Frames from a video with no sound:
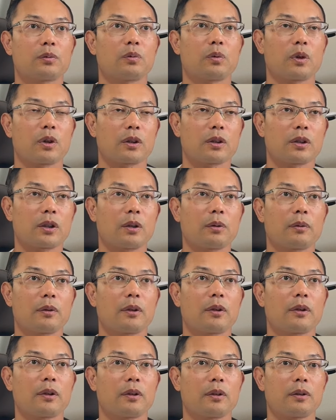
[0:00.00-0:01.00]
They
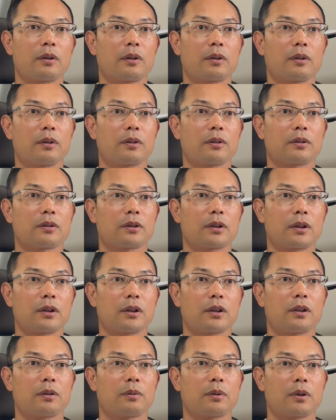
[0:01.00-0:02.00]
leave a lot of
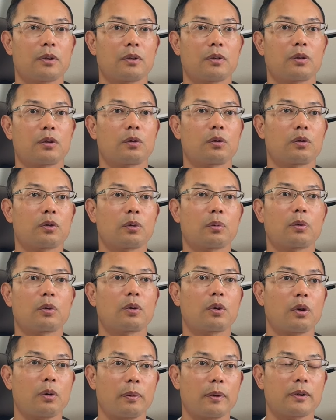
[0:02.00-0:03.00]
comments and
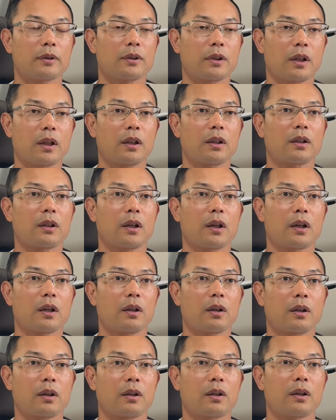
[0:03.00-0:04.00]
I feel very
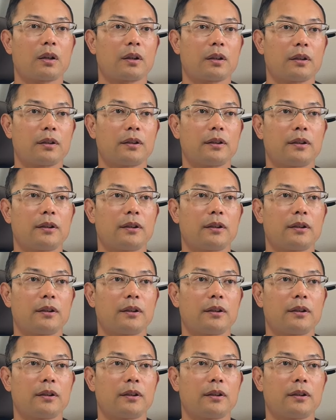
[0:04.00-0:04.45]
happy.